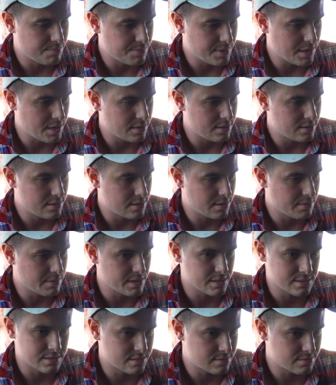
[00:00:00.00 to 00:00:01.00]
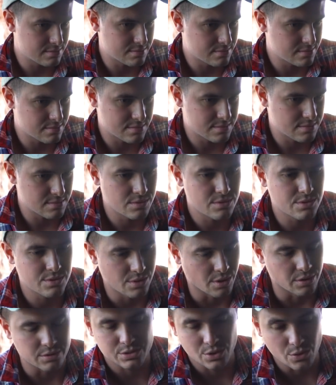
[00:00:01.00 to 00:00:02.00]
but it's
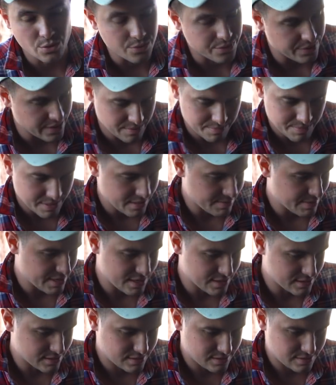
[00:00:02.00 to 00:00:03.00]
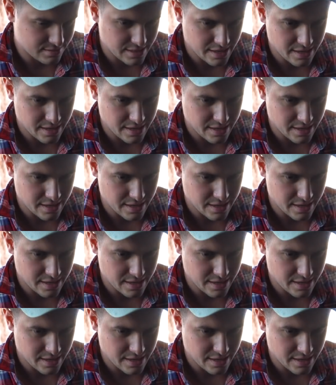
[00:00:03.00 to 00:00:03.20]
not too thin. But it's